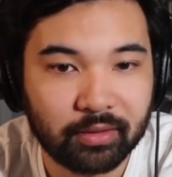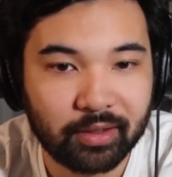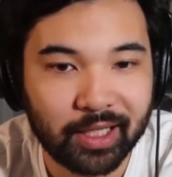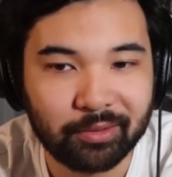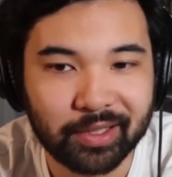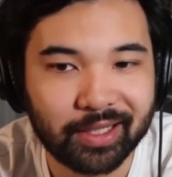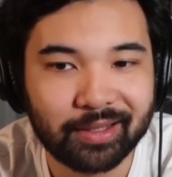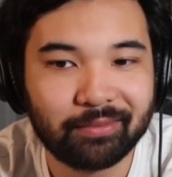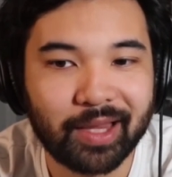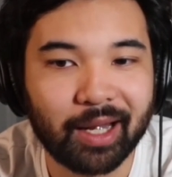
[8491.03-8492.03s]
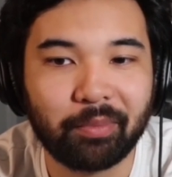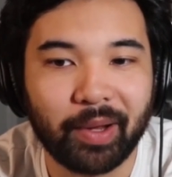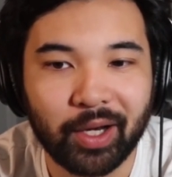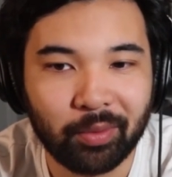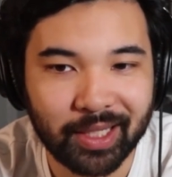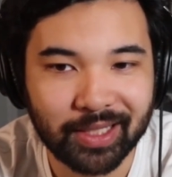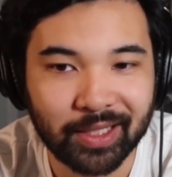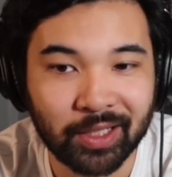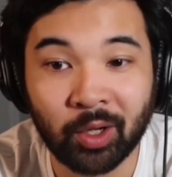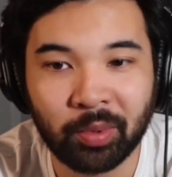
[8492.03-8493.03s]
And he was like, that by no means
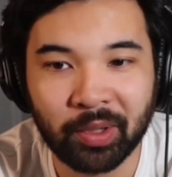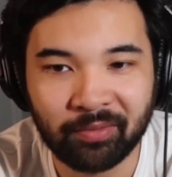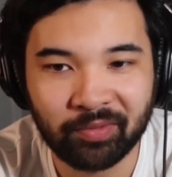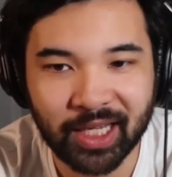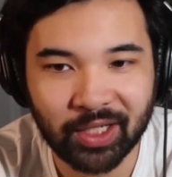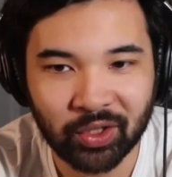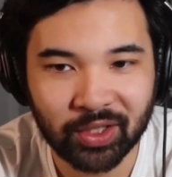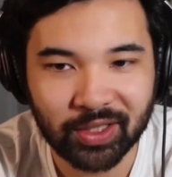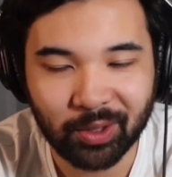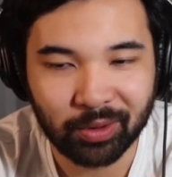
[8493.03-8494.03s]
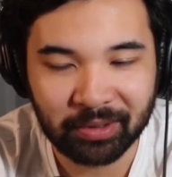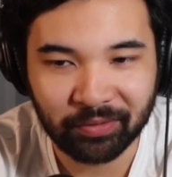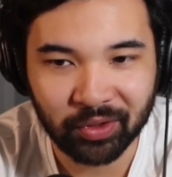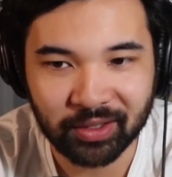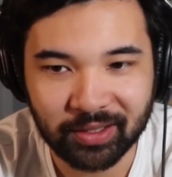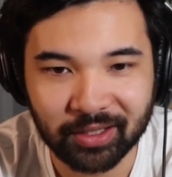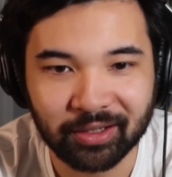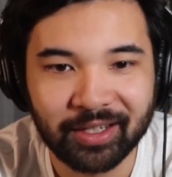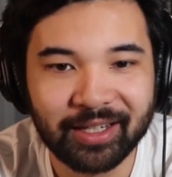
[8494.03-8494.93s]
is an open invitation to stay with me for a year.